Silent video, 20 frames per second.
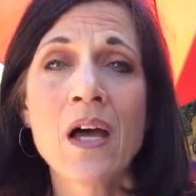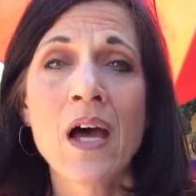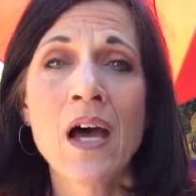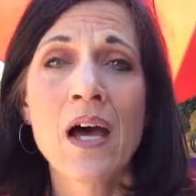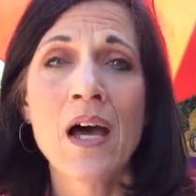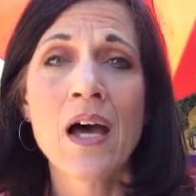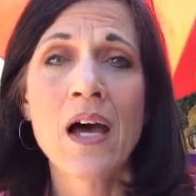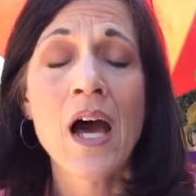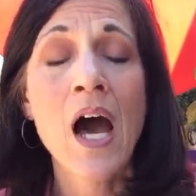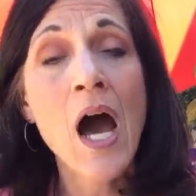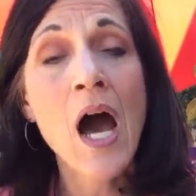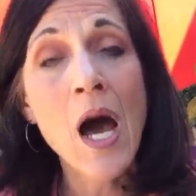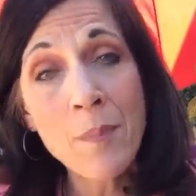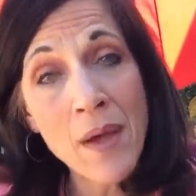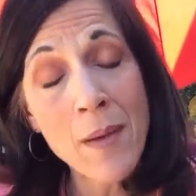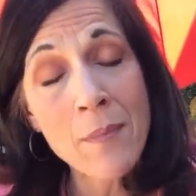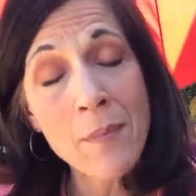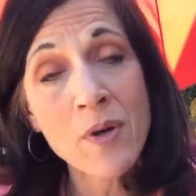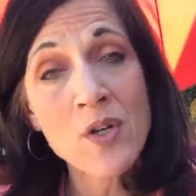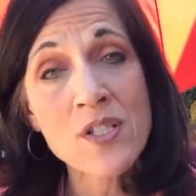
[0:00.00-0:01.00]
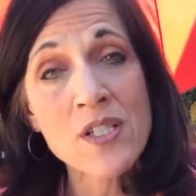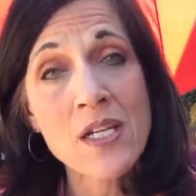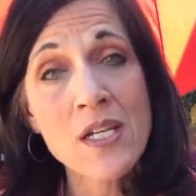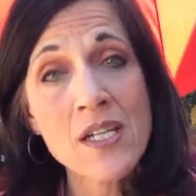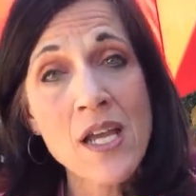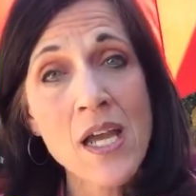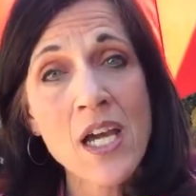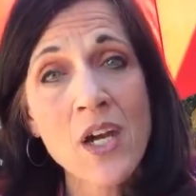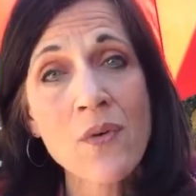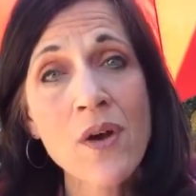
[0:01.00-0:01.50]
uh, hot peppers
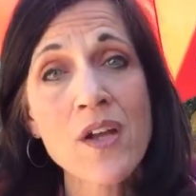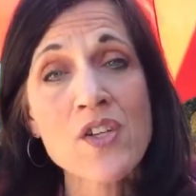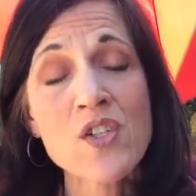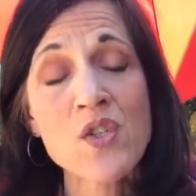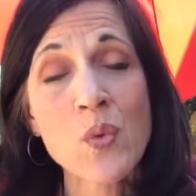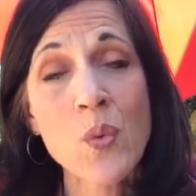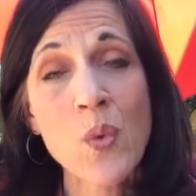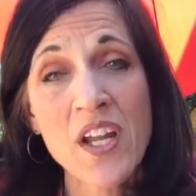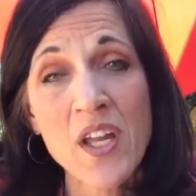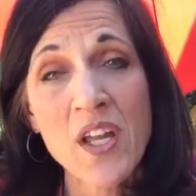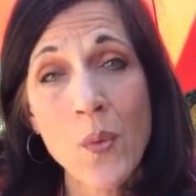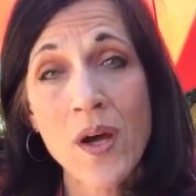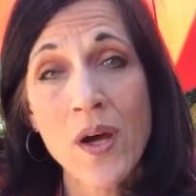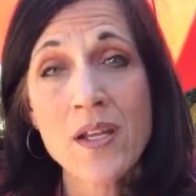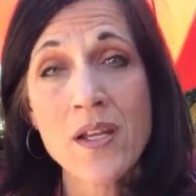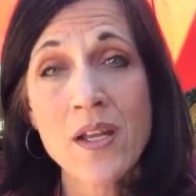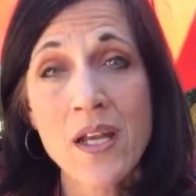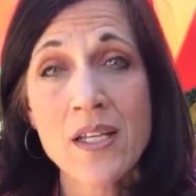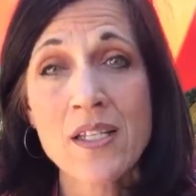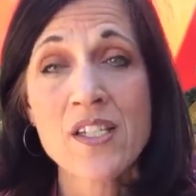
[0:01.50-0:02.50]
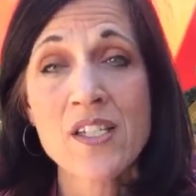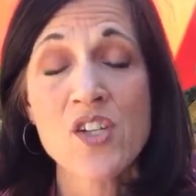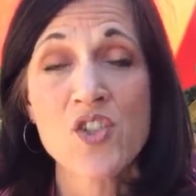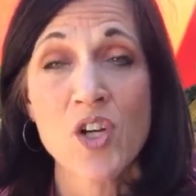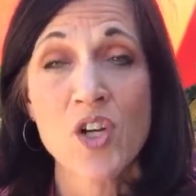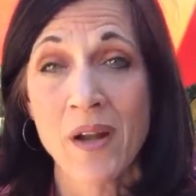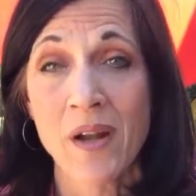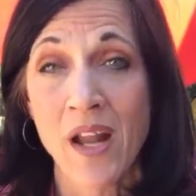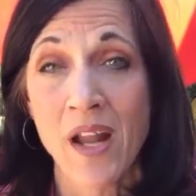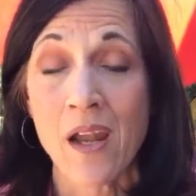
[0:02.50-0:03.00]
can take around 21 days to
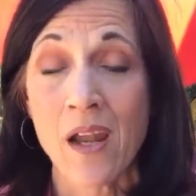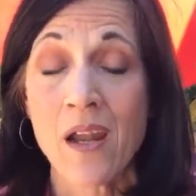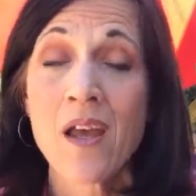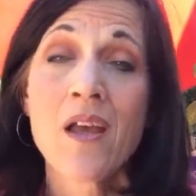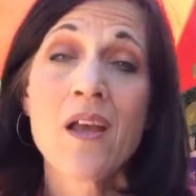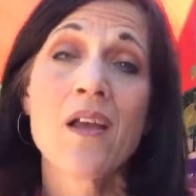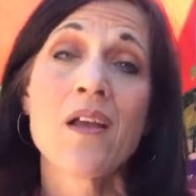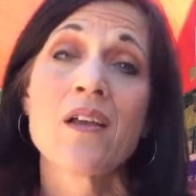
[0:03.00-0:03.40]
germinate.